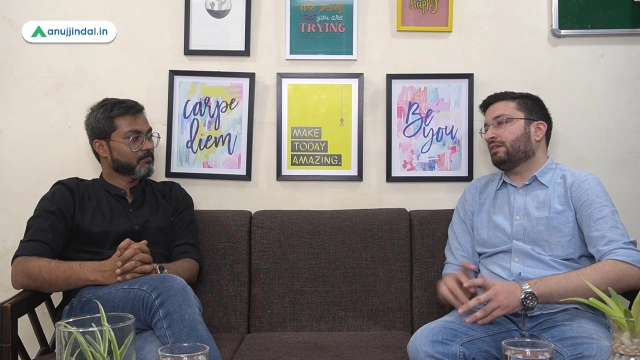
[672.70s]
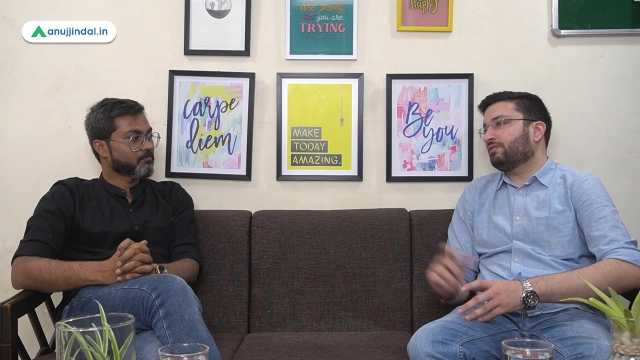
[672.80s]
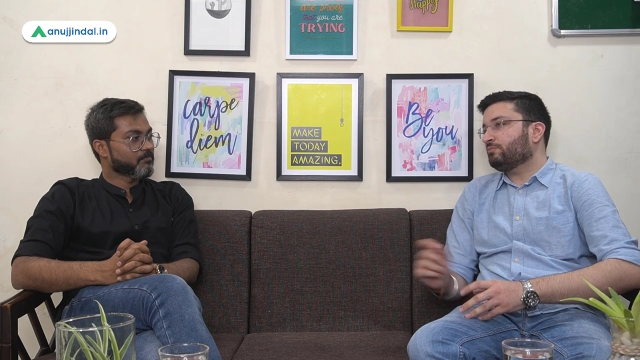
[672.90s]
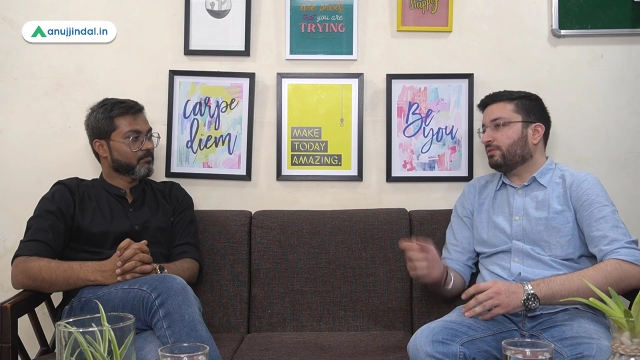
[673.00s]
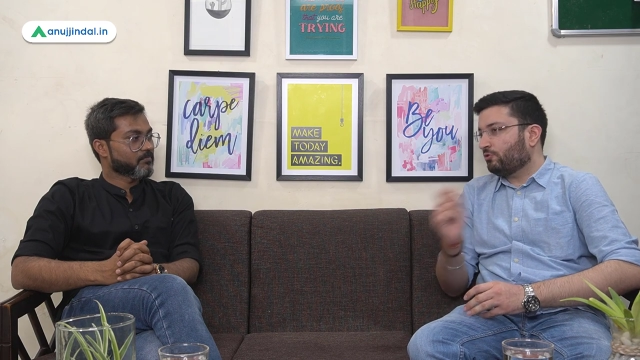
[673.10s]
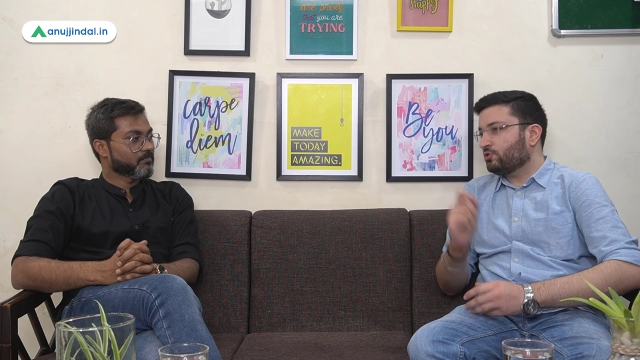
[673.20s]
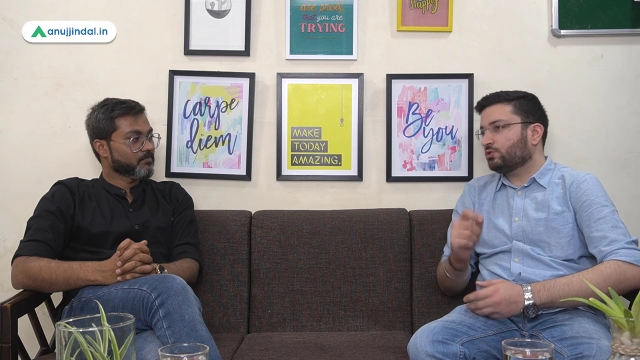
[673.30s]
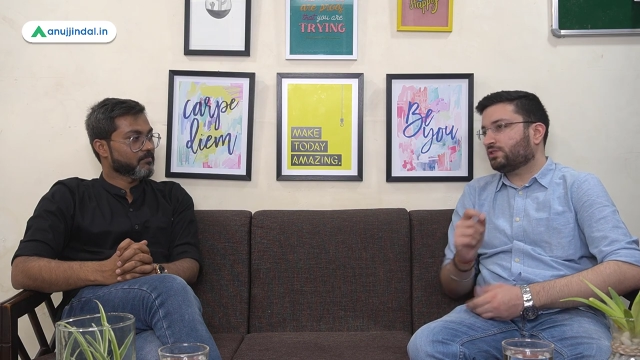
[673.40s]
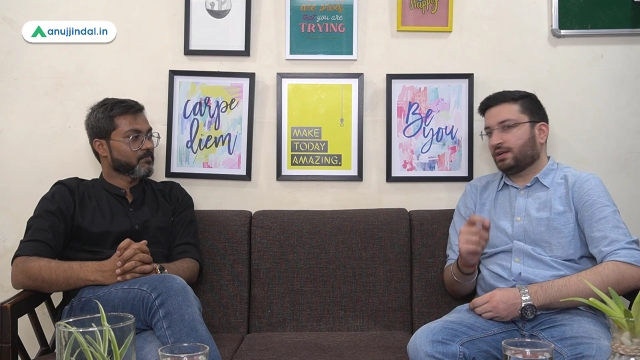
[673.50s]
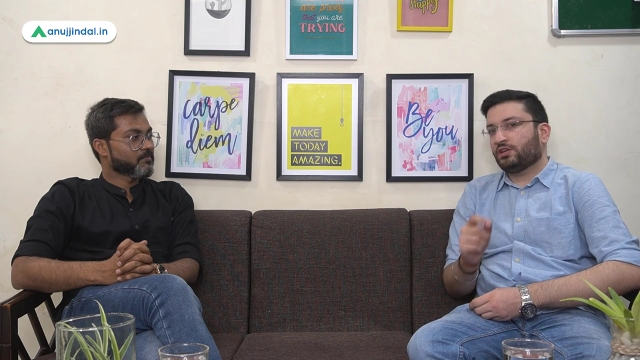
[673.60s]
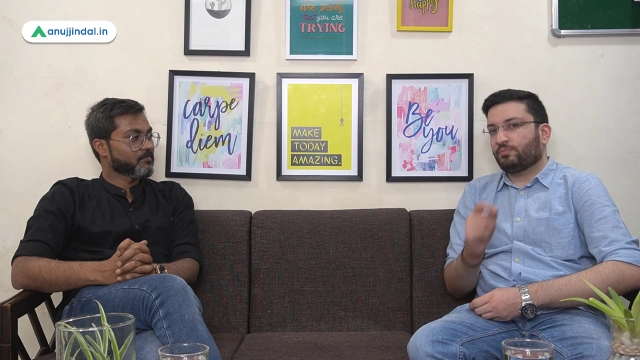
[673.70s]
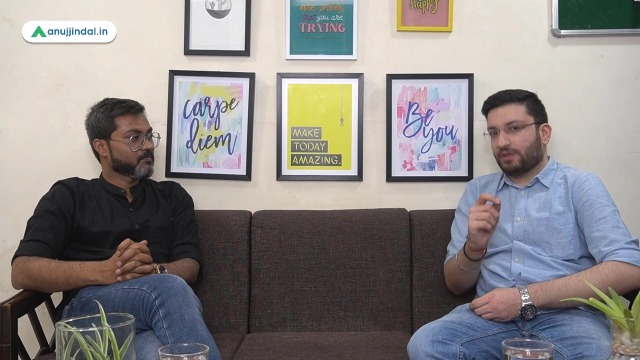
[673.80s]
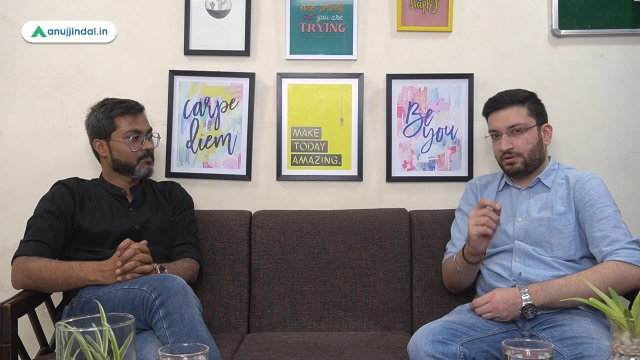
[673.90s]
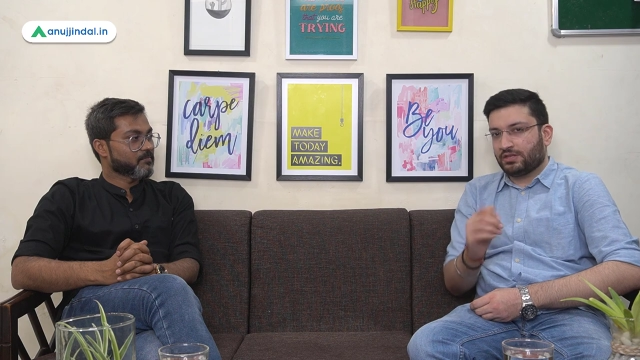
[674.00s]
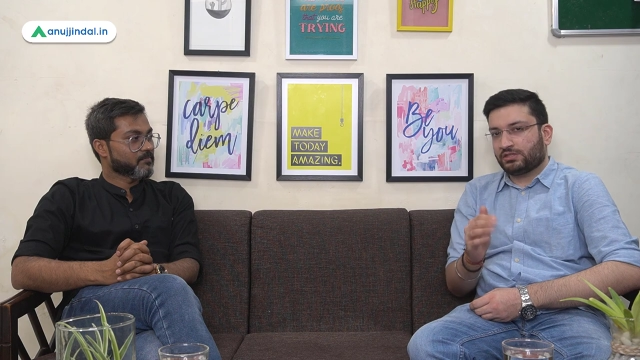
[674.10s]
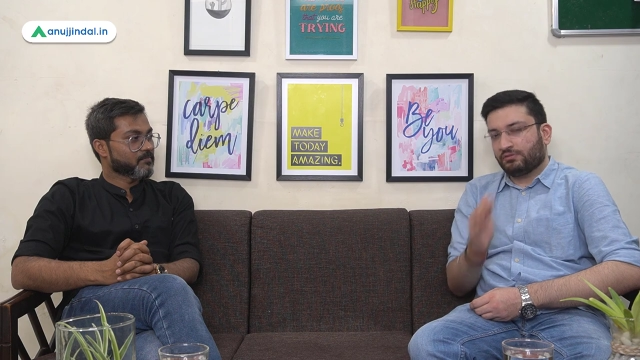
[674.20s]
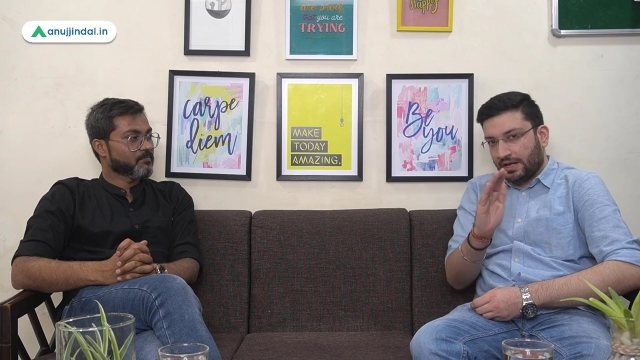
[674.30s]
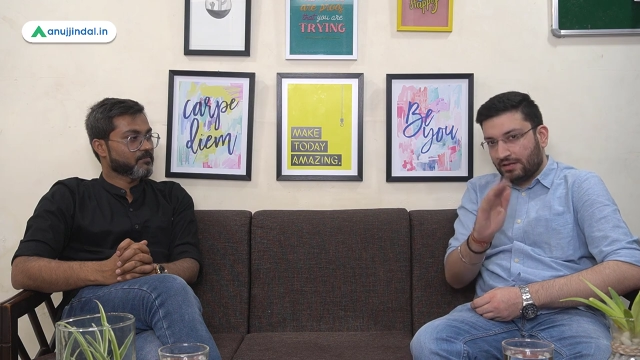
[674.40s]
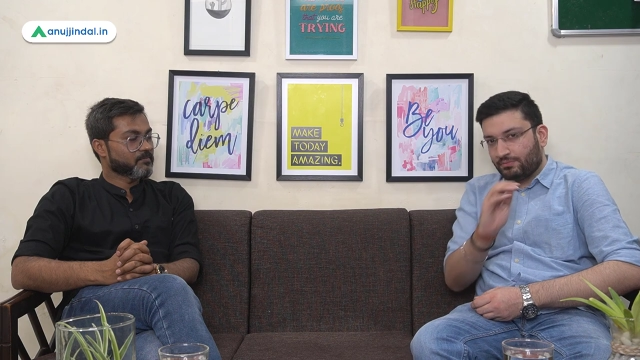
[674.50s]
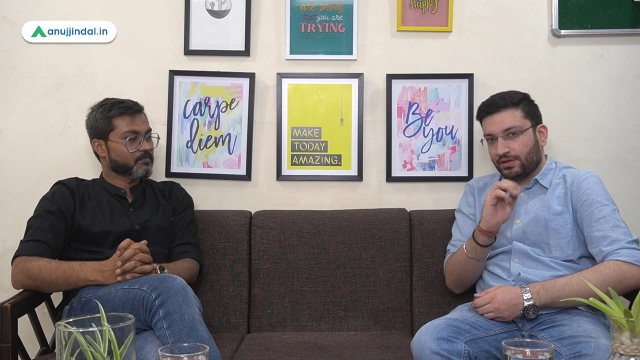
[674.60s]
Speaker 1: even before you start your preparation for
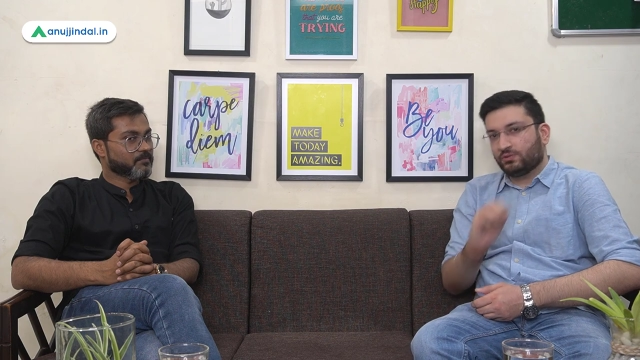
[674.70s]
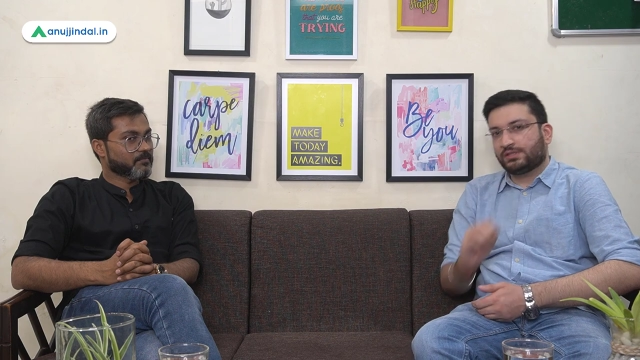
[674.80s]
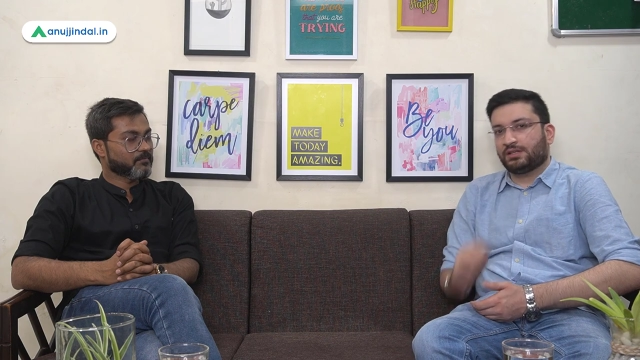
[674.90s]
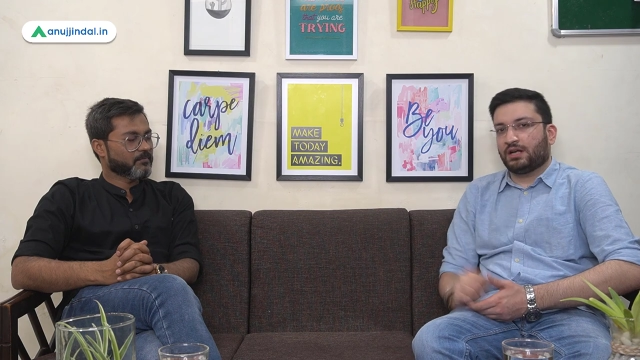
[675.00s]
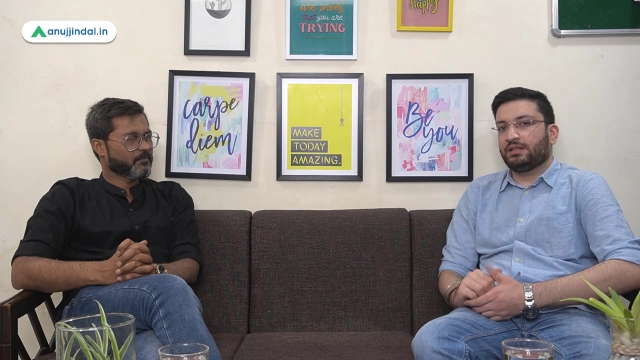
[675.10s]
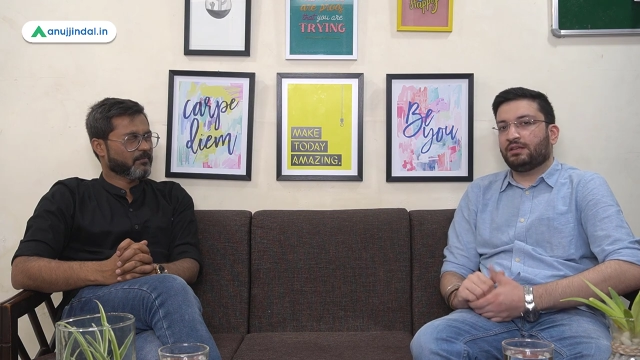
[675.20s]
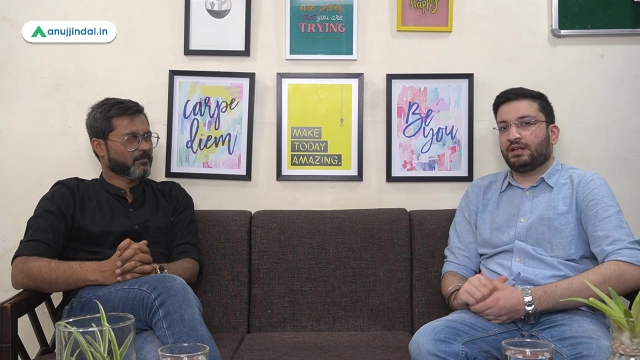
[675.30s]
anybody who's starting their